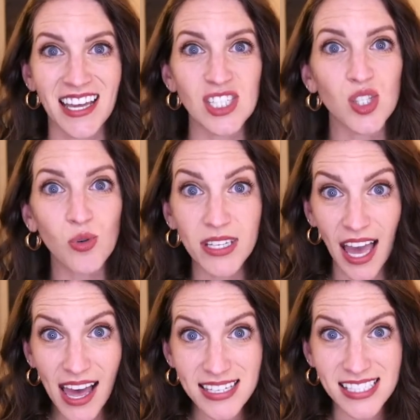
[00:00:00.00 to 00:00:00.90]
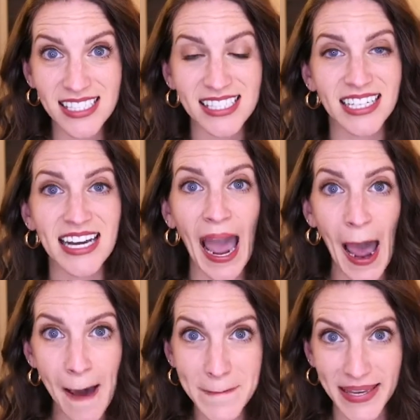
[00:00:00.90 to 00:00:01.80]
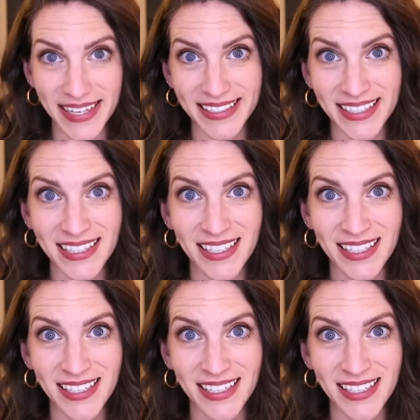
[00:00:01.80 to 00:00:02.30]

So, yes, this can happen.